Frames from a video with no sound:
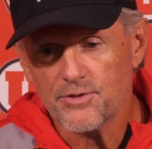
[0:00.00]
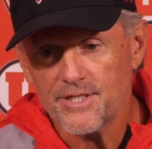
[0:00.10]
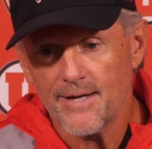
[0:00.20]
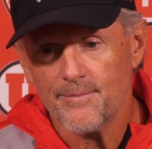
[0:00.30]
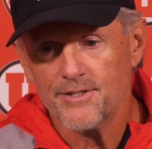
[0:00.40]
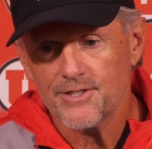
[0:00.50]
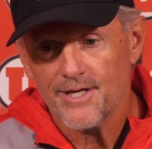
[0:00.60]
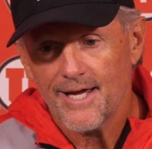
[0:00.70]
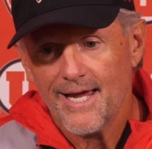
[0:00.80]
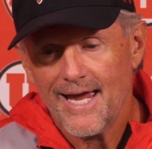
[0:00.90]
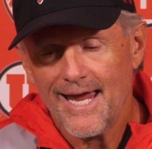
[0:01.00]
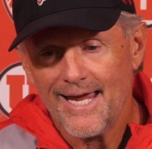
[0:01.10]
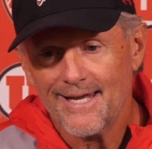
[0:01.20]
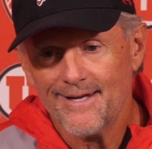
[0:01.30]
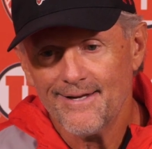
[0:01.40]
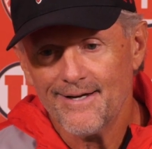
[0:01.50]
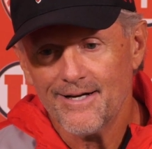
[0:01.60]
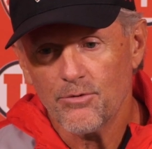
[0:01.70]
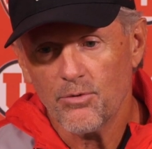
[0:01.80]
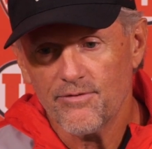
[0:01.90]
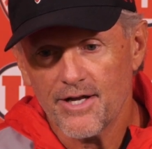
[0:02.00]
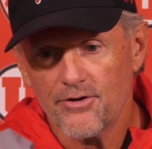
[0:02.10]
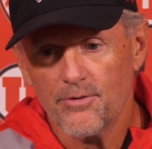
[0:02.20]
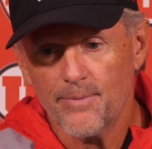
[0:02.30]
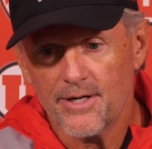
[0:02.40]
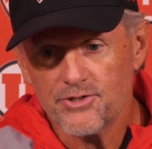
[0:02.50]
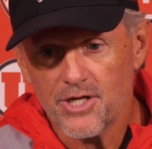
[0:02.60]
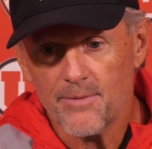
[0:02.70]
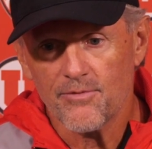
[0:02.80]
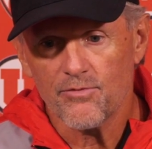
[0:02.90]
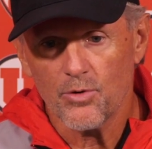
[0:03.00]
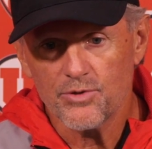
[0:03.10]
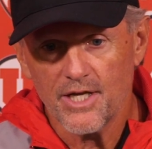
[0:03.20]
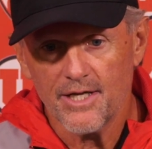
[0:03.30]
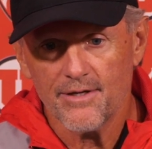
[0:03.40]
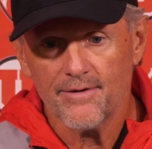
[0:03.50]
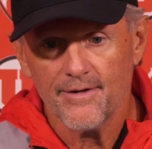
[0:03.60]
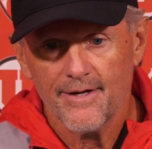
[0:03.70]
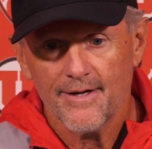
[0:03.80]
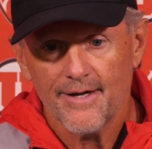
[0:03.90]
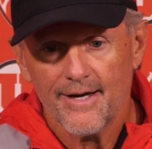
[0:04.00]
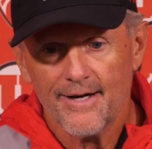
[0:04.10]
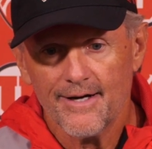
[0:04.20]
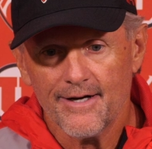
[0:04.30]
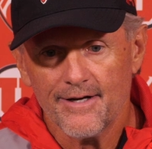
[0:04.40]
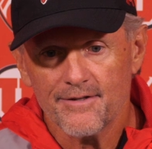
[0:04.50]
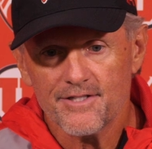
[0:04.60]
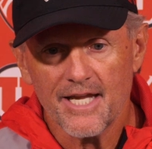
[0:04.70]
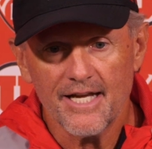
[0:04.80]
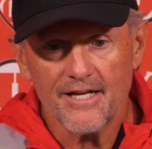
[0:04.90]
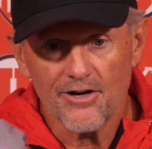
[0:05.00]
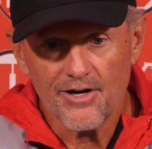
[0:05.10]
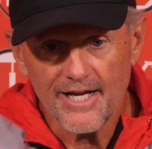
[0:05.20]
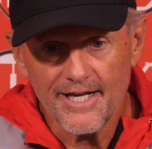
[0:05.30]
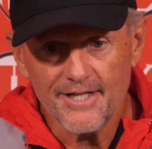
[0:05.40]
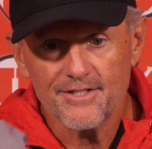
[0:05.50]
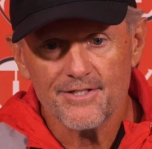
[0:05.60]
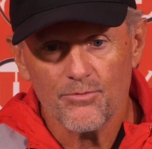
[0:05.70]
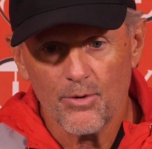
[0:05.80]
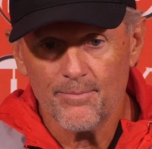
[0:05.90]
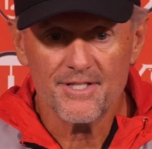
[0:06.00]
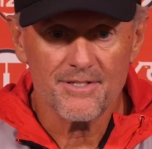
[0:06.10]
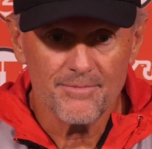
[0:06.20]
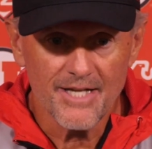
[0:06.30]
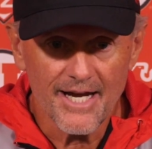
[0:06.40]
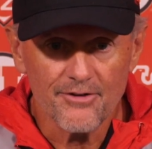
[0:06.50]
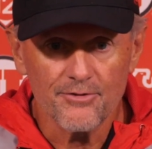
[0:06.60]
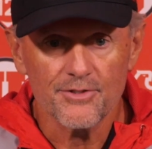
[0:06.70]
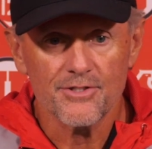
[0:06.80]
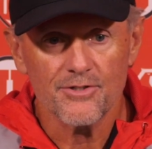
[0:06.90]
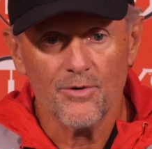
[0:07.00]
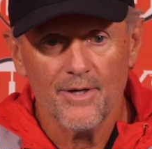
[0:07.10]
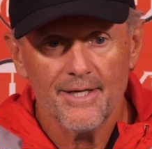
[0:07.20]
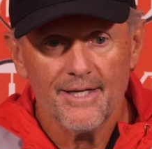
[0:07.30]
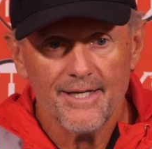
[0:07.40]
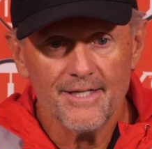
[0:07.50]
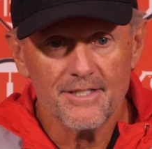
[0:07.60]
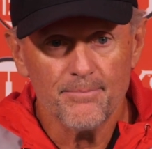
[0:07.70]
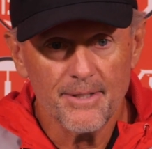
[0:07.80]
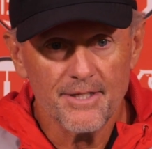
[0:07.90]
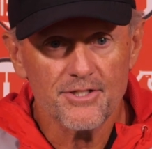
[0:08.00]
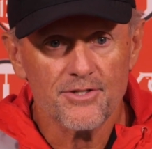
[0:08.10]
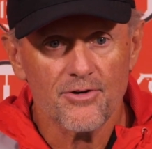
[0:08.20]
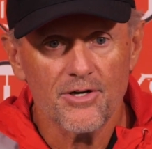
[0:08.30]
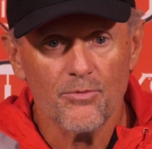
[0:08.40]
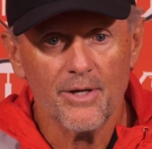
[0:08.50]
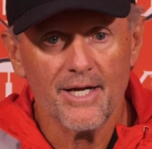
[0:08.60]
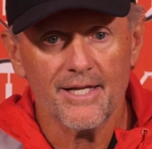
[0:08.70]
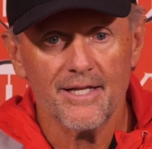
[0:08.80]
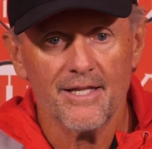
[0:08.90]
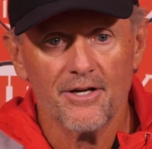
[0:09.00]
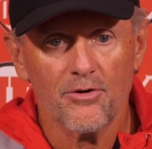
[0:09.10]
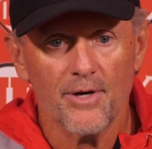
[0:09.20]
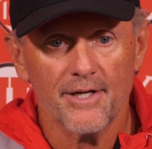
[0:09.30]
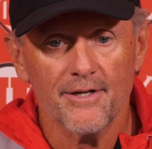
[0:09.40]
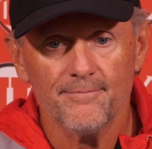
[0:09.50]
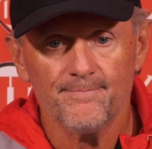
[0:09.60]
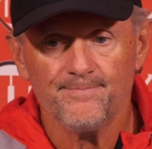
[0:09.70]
damage. And we've got to do a better job of rotating, staying in our lanes. We missed some tackles, so it is a big concern, and we got to get that corrected.